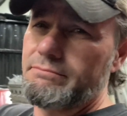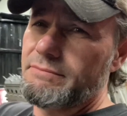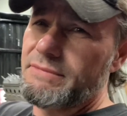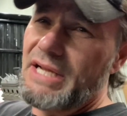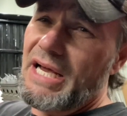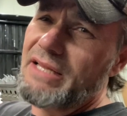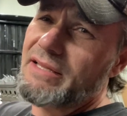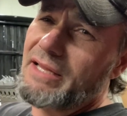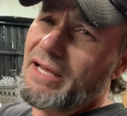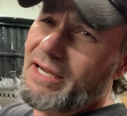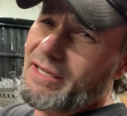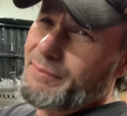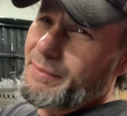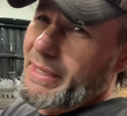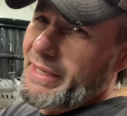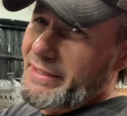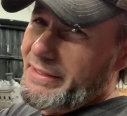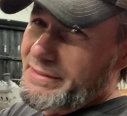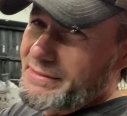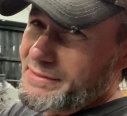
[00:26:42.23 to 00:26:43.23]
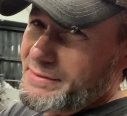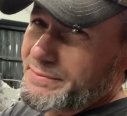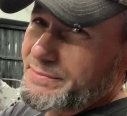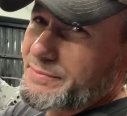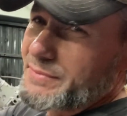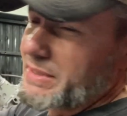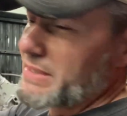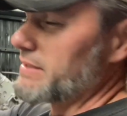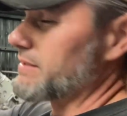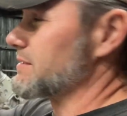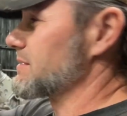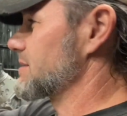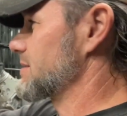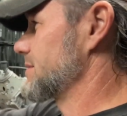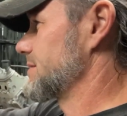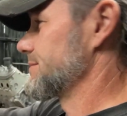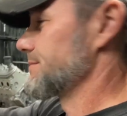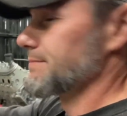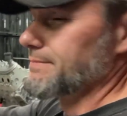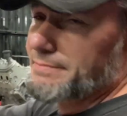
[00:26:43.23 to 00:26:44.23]
not lock mechanism
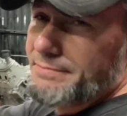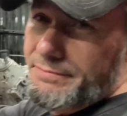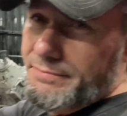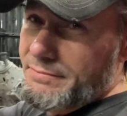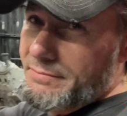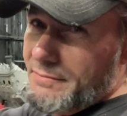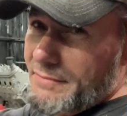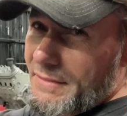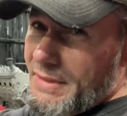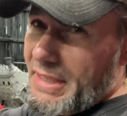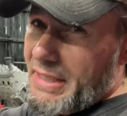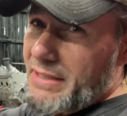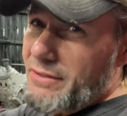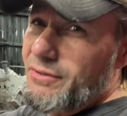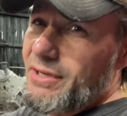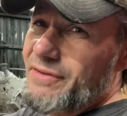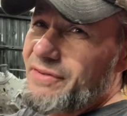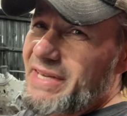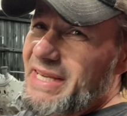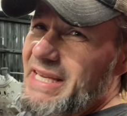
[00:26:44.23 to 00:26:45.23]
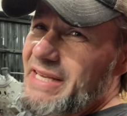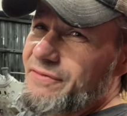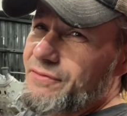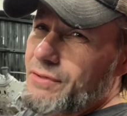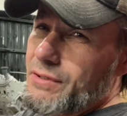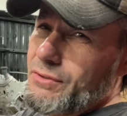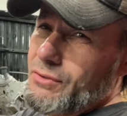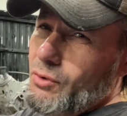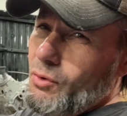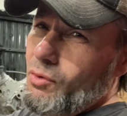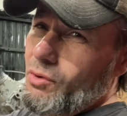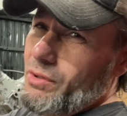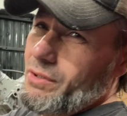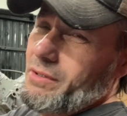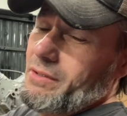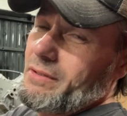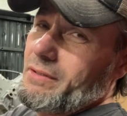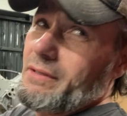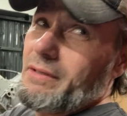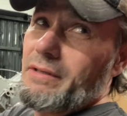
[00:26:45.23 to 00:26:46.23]
because I don't have a key for the door.
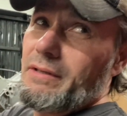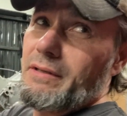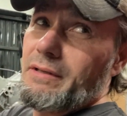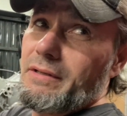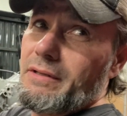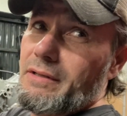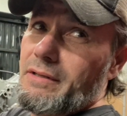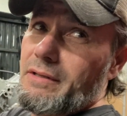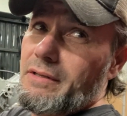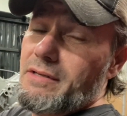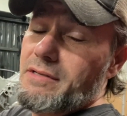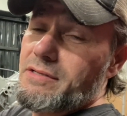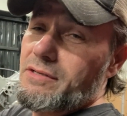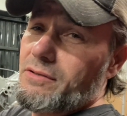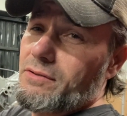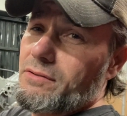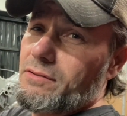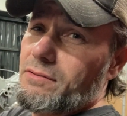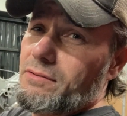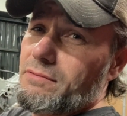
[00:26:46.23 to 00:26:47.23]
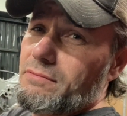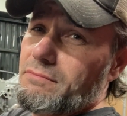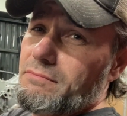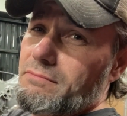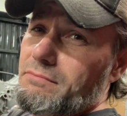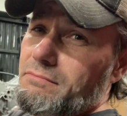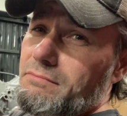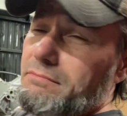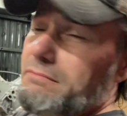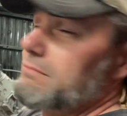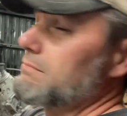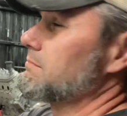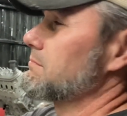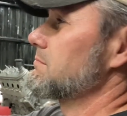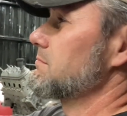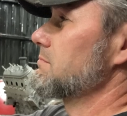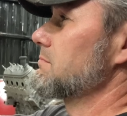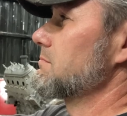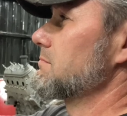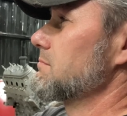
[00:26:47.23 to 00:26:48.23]
So
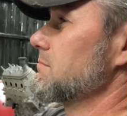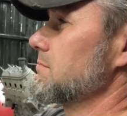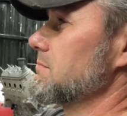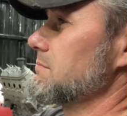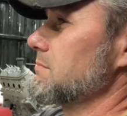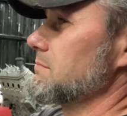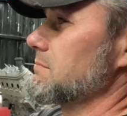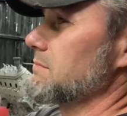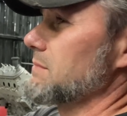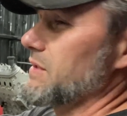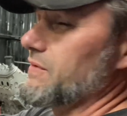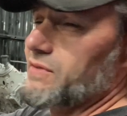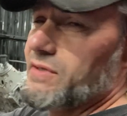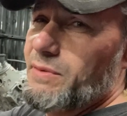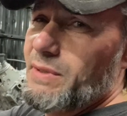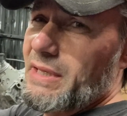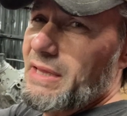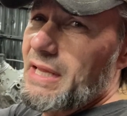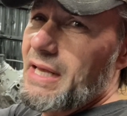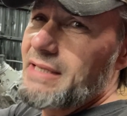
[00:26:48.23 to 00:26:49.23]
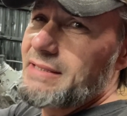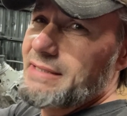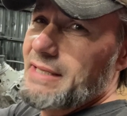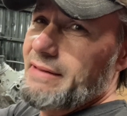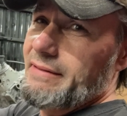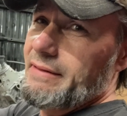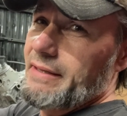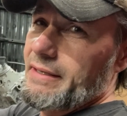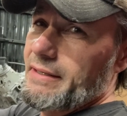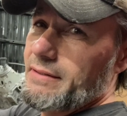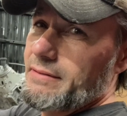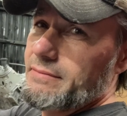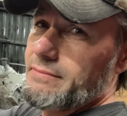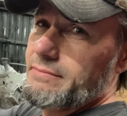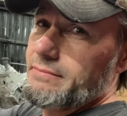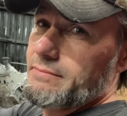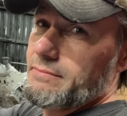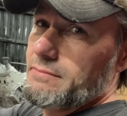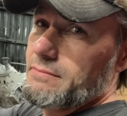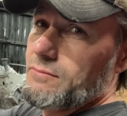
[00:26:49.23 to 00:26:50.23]
if somebody locks that thing,
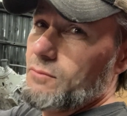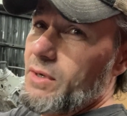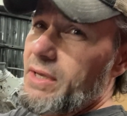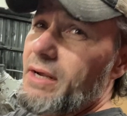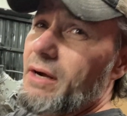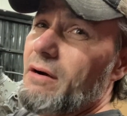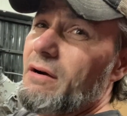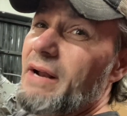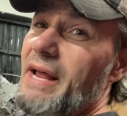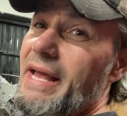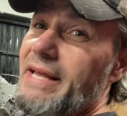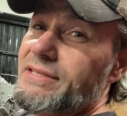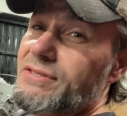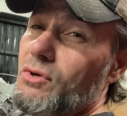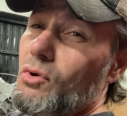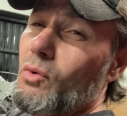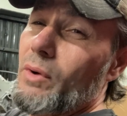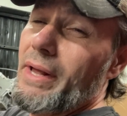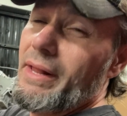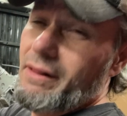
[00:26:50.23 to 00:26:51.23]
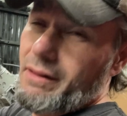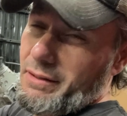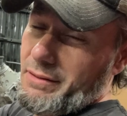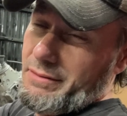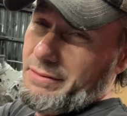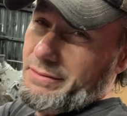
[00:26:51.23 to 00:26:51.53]
we are SOL.